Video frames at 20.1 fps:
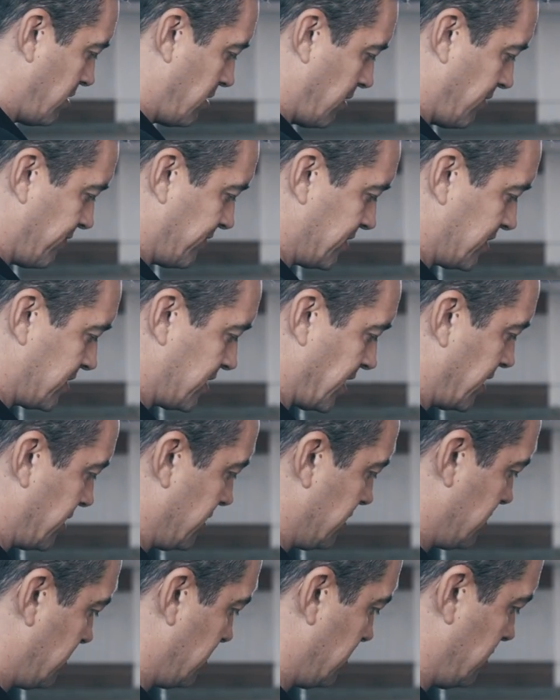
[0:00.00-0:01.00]
of the
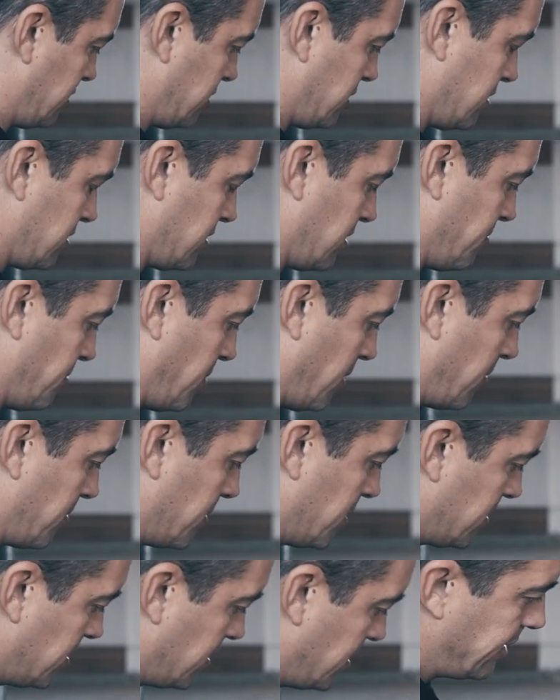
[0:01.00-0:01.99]
saddle. This is the
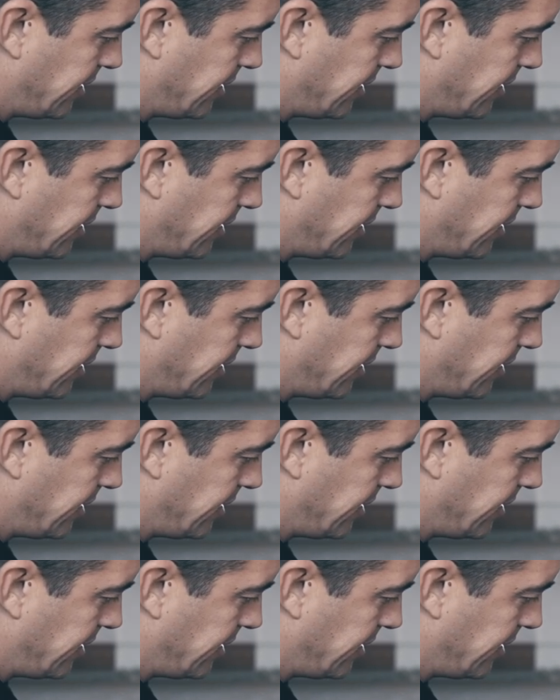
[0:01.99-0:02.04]
pommel.